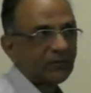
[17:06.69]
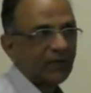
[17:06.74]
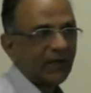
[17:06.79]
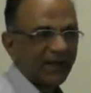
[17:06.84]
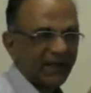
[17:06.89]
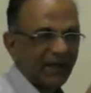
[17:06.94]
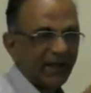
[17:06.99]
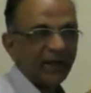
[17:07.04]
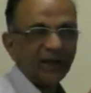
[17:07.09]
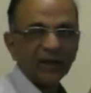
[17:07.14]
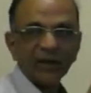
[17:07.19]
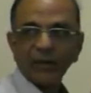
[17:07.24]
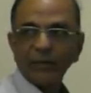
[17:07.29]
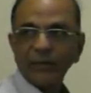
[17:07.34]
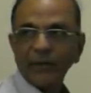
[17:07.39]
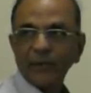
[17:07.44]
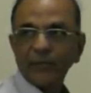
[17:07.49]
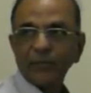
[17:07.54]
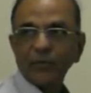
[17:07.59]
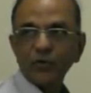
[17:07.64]
Again in the
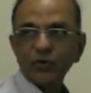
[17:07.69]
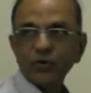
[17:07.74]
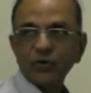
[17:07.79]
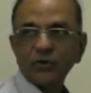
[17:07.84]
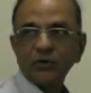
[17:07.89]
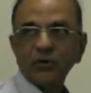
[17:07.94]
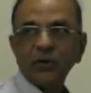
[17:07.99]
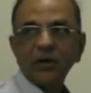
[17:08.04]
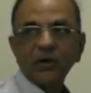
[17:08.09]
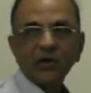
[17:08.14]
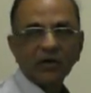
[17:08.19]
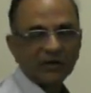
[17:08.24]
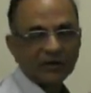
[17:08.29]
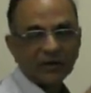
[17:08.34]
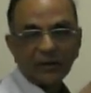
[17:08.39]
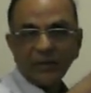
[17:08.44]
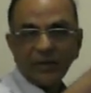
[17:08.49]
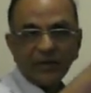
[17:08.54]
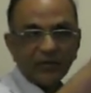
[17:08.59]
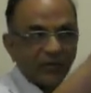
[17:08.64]
mid portion. So
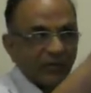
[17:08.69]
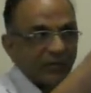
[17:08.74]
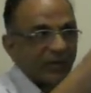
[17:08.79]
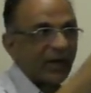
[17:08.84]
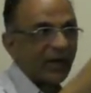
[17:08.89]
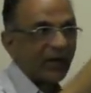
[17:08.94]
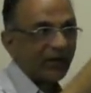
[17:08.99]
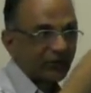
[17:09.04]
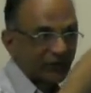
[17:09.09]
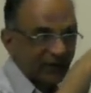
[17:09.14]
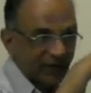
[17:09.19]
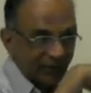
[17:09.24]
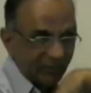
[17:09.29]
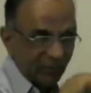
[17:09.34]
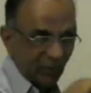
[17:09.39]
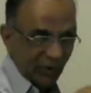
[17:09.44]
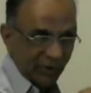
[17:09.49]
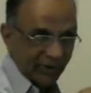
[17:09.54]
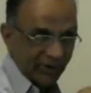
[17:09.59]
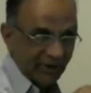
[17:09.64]
coming from the left
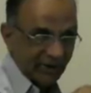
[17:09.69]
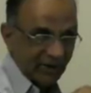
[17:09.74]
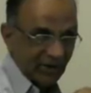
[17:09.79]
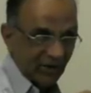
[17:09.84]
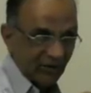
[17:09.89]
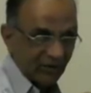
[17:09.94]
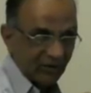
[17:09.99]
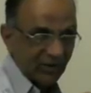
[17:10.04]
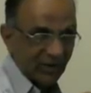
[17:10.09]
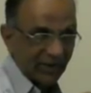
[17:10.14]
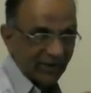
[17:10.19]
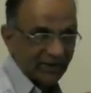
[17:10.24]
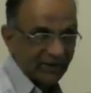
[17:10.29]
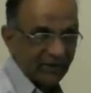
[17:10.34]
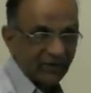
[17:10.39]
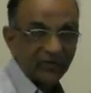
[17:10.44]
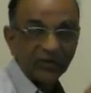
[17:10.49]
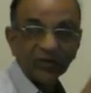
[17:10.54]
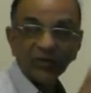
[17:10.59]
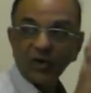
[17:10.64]
side, pointing it down like
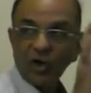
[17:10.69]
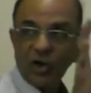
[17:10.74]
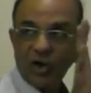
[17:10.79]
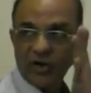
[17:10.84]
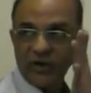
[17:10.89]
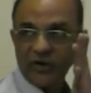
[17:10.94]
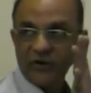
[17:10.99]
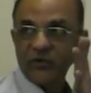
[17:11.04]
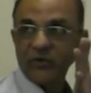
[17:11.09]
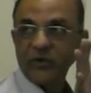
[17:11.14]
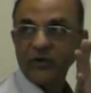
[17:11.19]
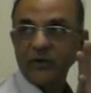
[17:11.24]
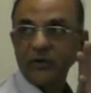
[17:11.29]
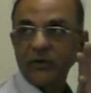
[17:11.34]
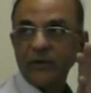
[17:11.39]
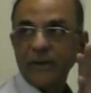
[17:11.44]
this is not easy.